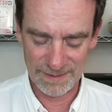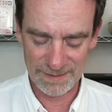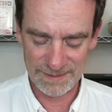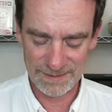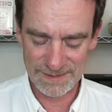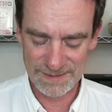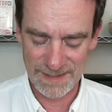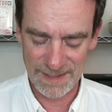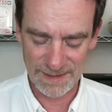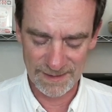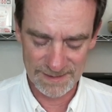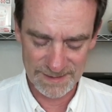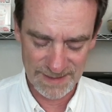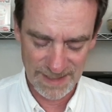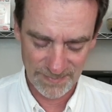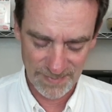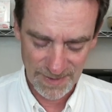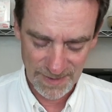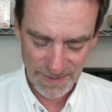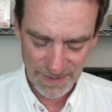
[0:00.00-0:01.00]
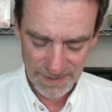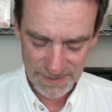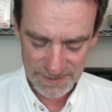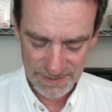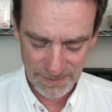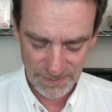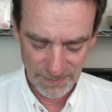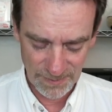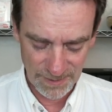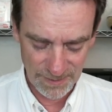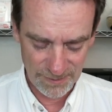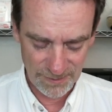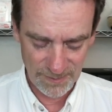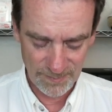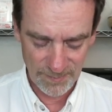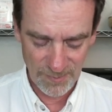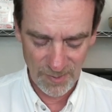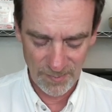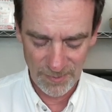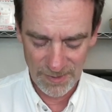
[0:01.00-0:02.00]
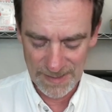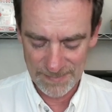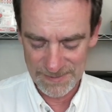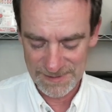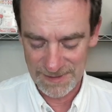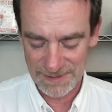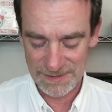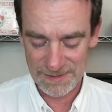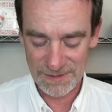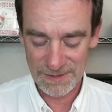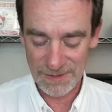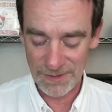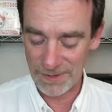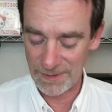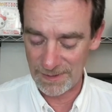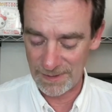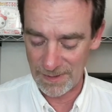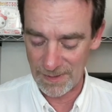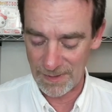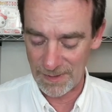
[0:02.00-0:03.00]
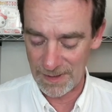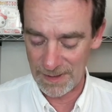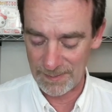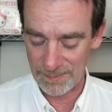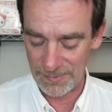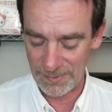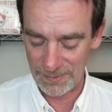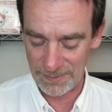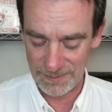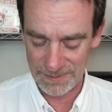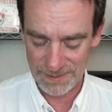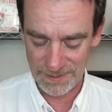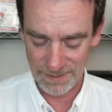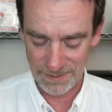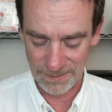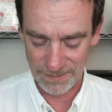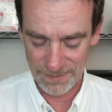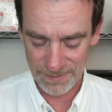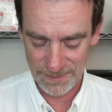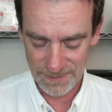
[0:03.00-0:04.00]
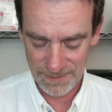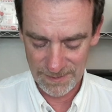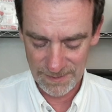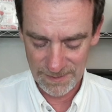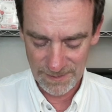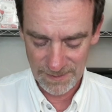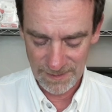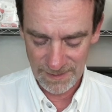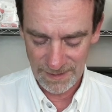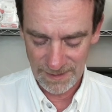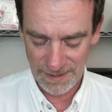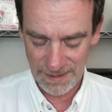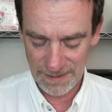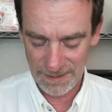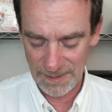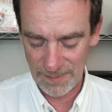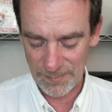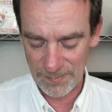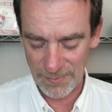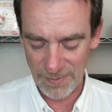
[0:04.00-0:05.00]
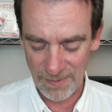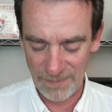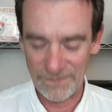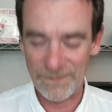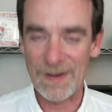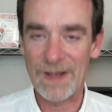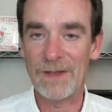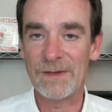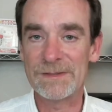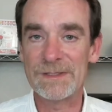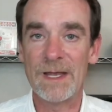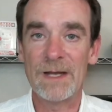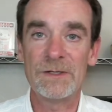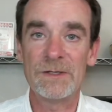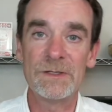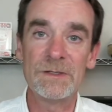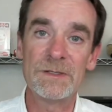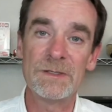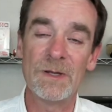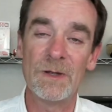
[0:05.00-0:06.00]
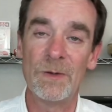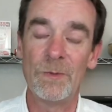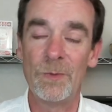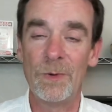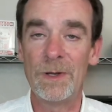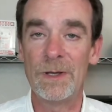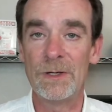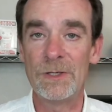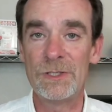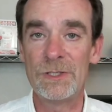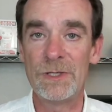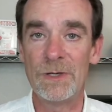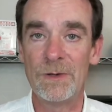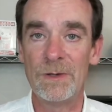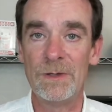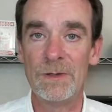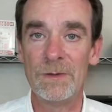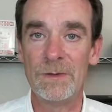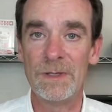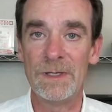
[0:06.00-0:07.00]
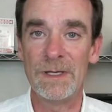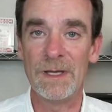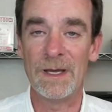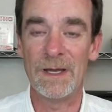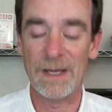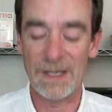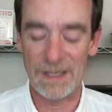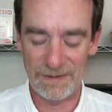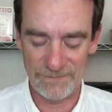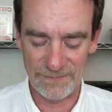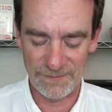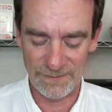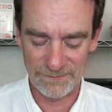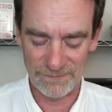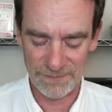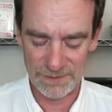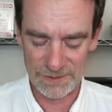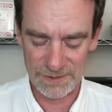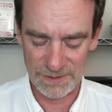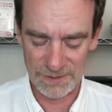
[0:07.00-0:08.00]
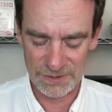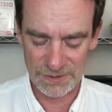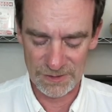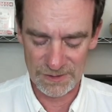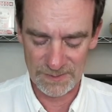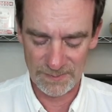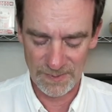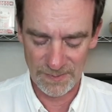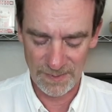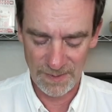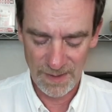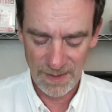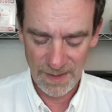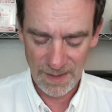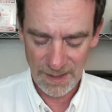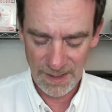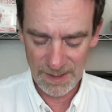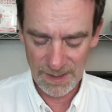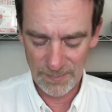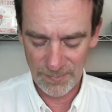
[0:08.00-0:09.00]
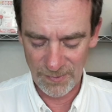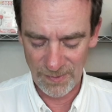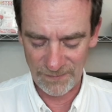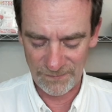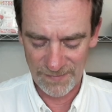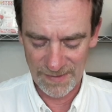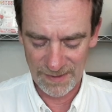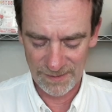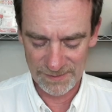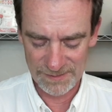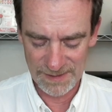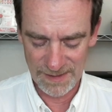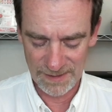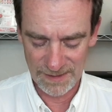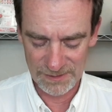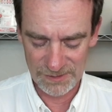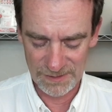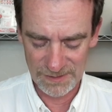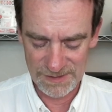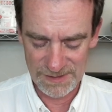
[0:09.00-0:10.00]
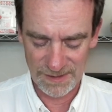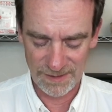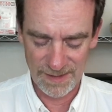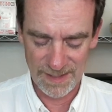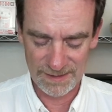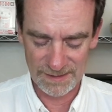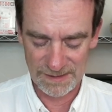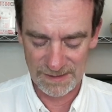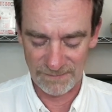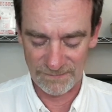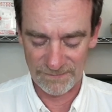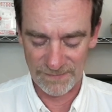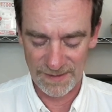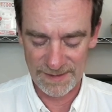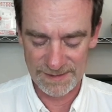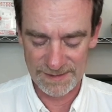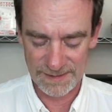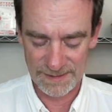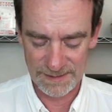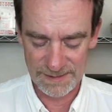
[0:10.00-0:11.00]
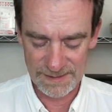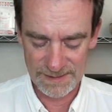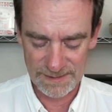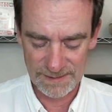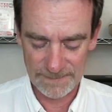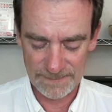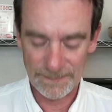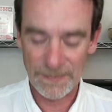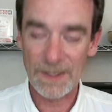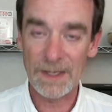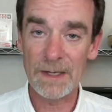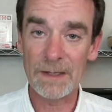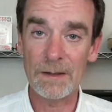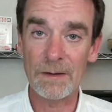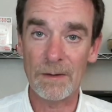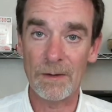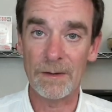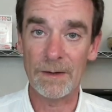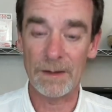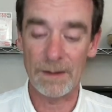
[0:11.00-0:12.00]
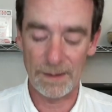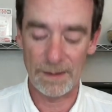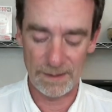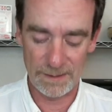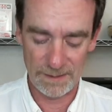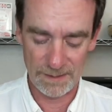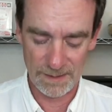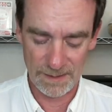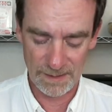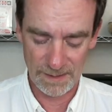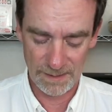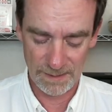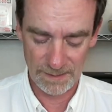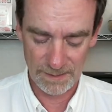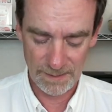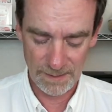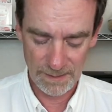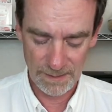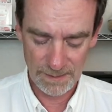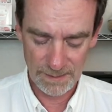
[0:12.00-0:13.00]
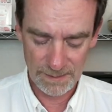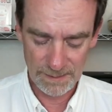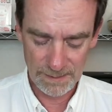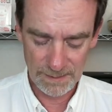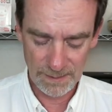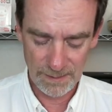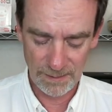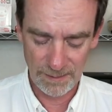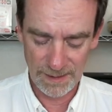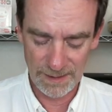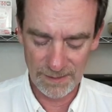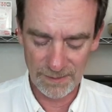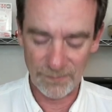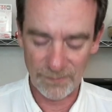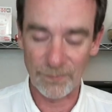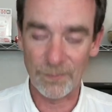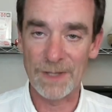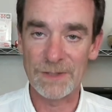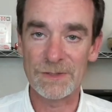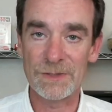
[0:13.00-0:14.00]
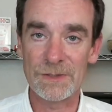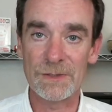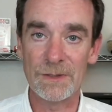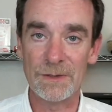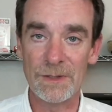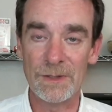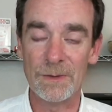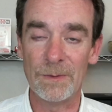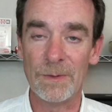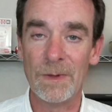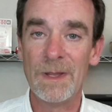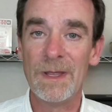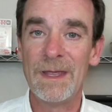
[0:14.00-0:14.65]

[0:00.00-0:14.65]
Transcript: second step. So under the mobile app, it says turn on Bluetooth. In the profile section, so we're going to show you the iPhone version in just a moment. In the profile section, select devices and click register new.